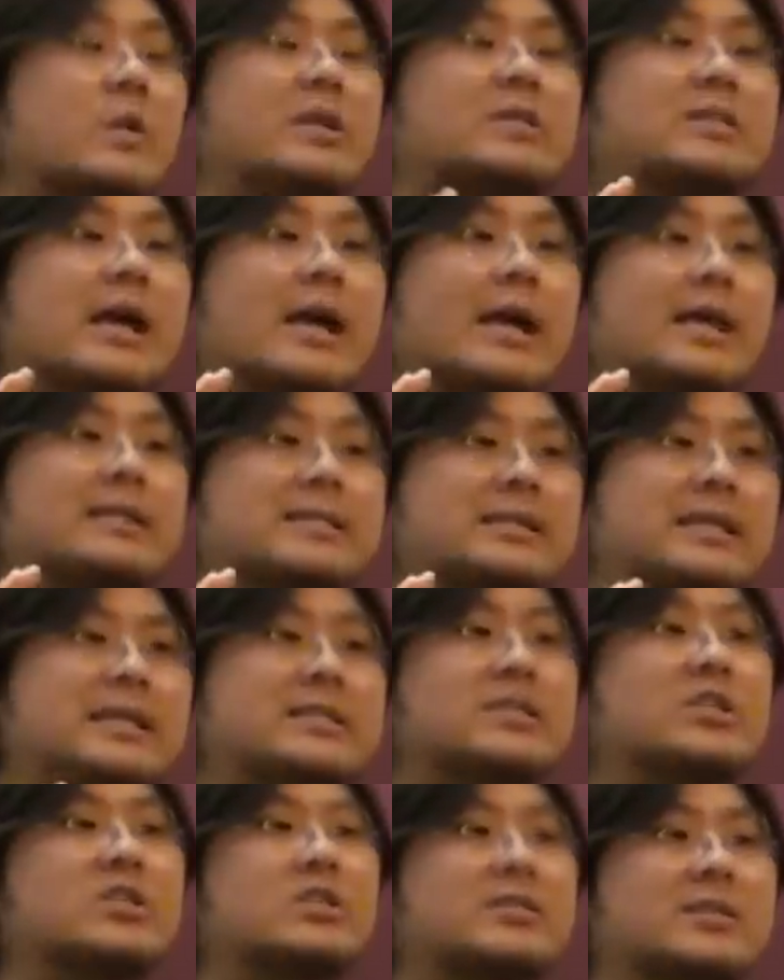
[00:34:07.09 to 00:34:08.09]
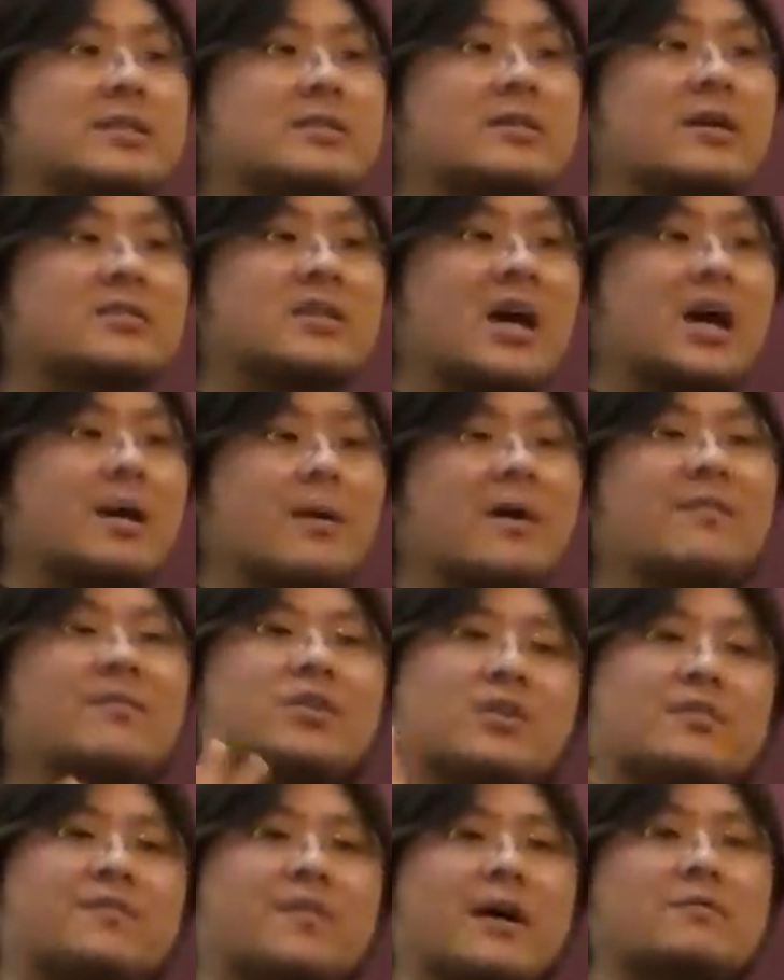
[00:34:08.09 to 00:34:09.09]
it's, it's easy to sit there and talk about,
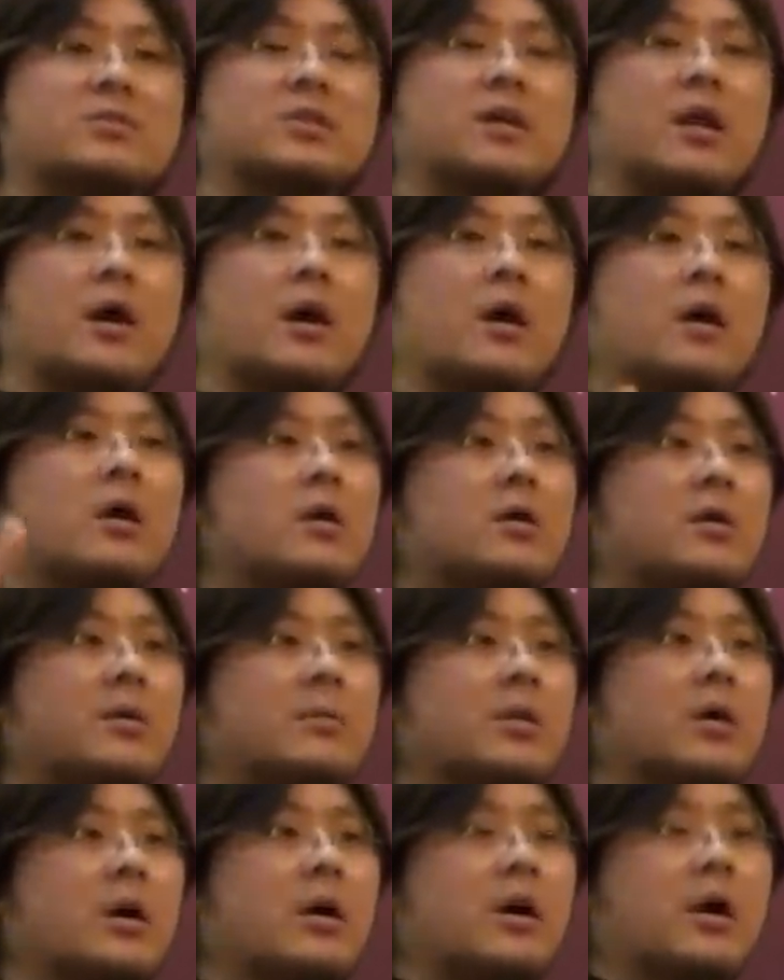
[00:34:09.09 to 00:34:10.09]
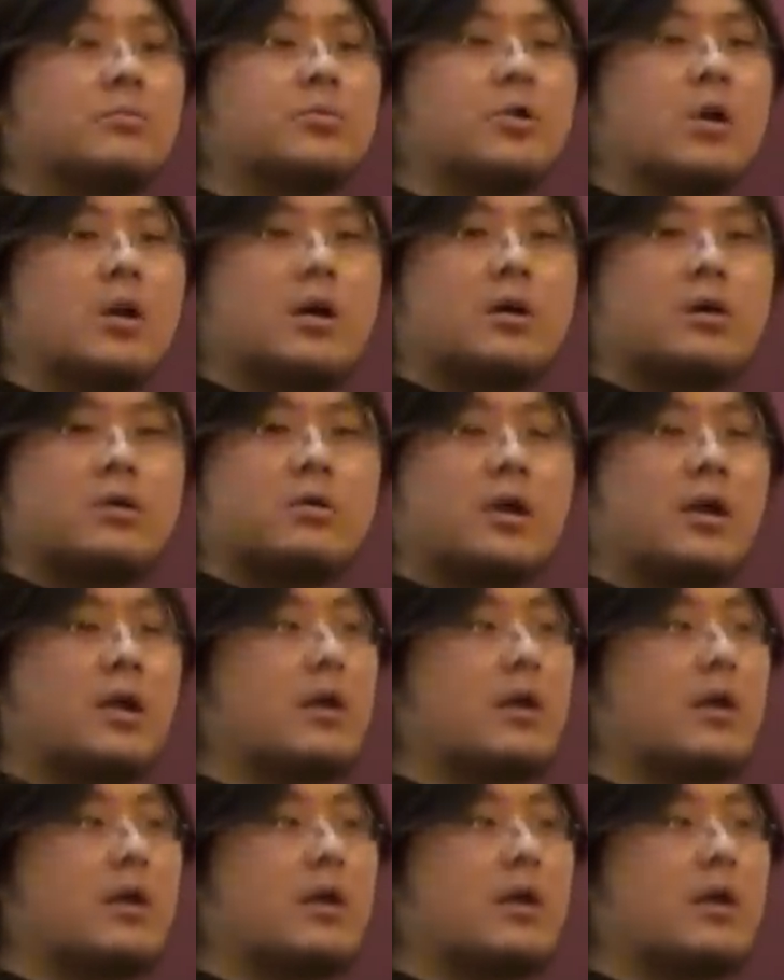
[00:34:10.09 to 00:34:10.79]
you know, five salah, Ramadan, alhamdulillah, okay,